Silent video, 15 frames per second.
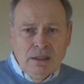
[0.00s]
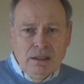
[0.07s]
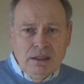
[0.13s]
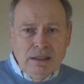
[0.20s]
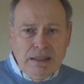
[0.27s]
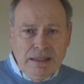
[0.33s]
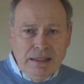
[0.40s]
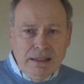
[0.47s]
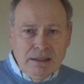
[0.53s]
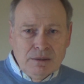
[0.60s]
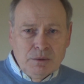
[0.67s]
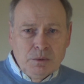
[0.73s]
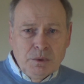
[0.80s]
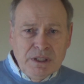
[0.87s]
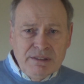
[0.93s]

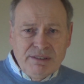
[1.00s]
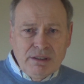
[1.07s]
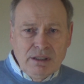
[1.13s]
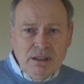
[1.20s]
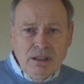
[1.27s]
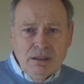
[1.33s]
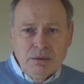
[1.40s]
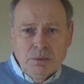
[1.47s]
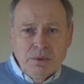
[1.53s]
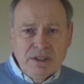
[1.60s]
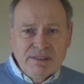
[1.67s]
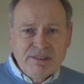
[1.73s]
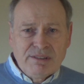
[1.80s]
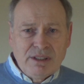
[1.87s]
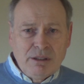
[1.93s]
We'll
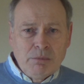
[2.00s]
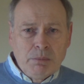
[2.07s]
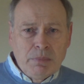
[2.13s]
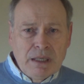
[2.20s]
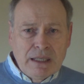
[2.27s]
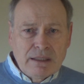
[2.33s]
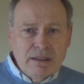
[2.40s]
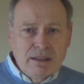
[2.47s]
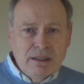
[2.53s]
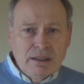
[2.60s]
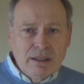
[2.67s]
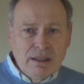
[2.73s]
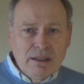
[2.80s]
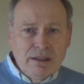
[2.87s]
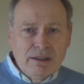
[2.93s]
see, but
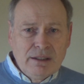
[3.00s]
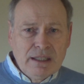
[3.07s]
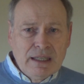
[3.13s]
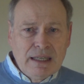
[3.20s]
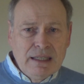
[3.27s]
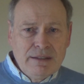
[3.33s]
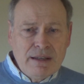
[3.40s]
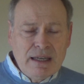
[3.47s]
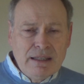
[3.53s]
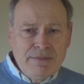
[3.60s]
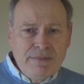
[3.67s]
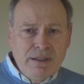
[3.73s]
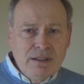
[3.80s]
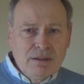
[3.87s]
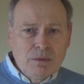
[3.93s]
I
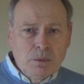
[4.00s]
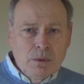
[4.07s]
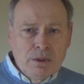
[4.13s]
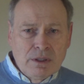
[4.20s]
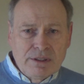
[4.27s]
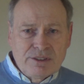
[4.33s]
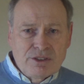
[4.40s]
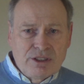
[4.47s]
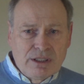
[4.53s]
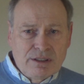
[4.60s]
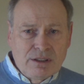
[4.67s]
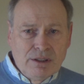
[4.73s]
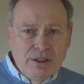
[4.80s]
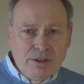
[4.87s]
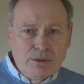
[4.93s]
think the world is just
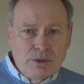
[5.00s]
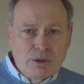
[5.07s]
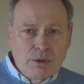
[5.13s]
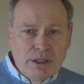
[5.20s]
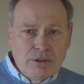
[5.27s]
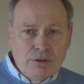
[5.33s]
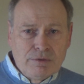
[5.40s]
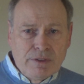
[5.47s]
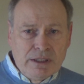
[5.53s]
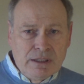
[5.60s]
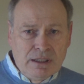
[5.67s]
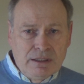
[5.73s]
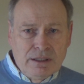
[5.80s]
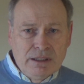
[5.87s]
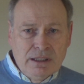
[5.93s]
going to try to find
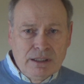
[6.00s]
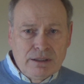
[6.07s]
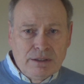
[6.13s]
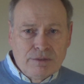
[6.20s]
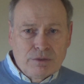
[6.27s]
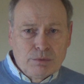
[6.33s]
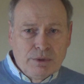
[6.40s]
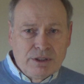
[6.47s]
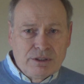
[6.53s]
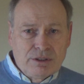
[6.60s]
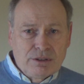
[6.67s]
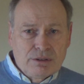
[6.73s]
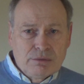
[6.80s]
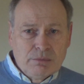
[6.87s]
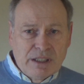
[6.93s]
alternatives,
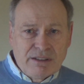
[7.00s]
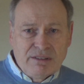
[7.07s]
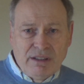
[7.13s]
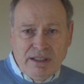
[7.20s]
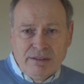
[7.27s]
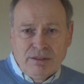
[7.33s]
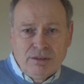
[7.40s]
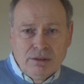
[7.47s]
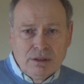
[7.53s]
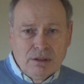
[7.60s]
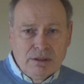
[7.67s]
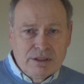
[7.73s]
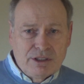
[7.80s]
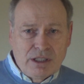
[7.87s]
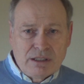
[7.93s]
which makes sense.
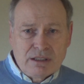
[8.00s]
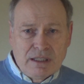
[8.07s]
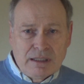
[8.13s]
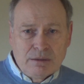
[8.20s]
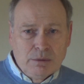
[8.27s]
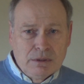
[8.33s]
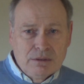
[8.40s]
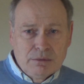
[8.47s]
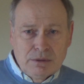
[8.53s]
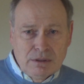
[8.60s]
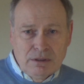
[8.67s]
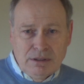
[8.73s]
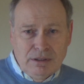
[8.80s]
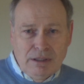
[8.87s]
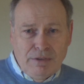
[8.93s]
It's just like
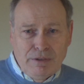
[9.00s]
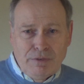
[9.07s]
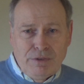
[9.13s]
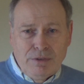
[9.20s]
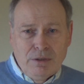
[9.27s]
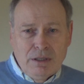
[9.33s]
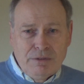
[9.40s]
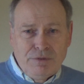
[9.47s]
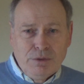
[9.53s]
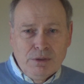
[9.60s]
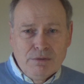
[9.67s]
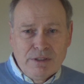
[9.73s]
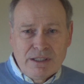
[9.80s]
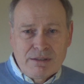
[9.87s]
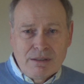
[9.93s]
if you
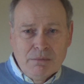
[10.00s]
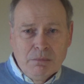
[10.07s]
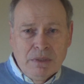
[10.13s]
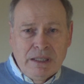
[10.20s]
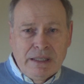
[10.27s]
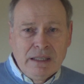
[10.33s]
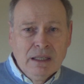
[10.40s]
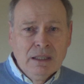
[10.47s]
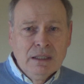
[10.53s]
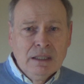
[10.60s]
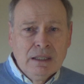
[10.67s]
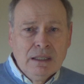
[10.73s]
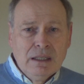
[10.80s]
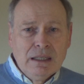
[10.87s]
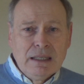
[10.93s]
invest some money,
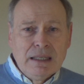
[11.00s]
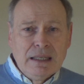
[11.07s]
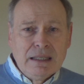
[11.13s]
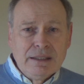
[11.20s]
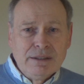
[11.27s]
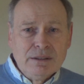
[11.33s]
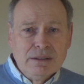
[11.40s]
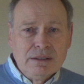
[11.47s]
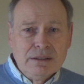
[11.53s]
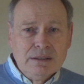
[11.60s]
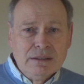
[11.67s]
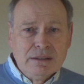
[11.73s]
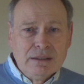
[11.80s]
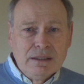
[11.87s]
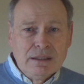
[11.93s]

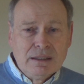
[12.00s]
you're